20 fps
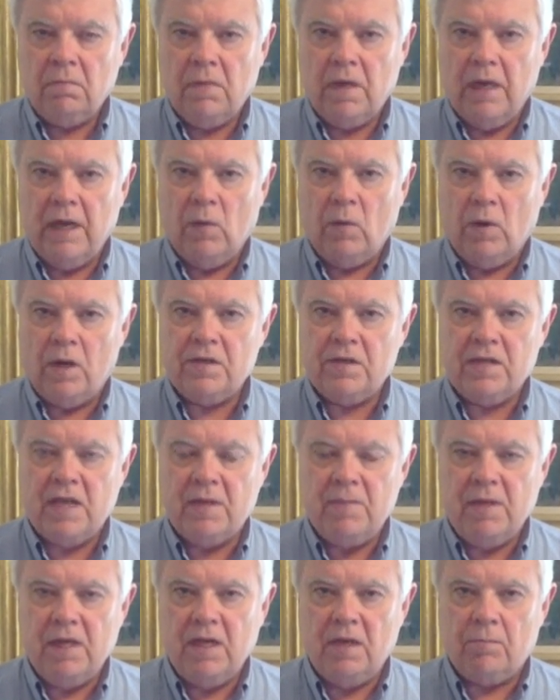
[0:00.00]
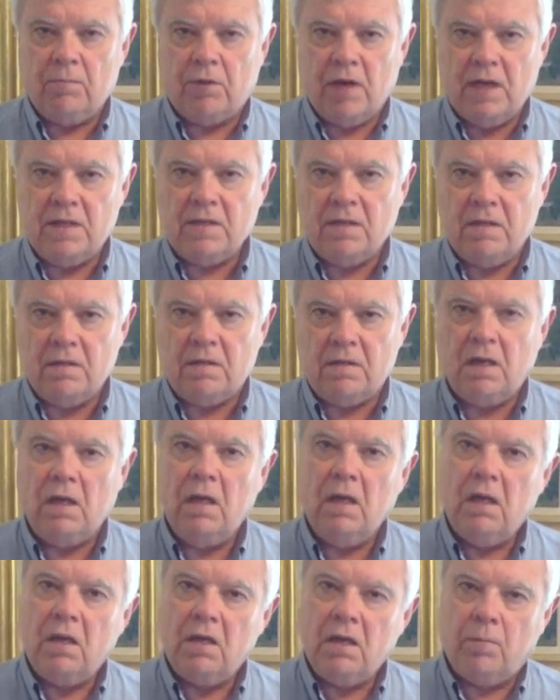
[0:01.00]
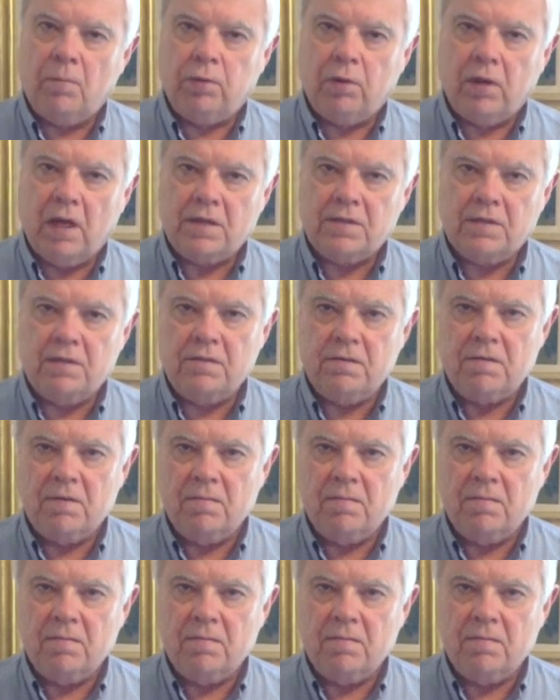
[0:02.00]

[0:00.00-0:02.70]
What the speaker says: And what does that mean in presidency? The pluses,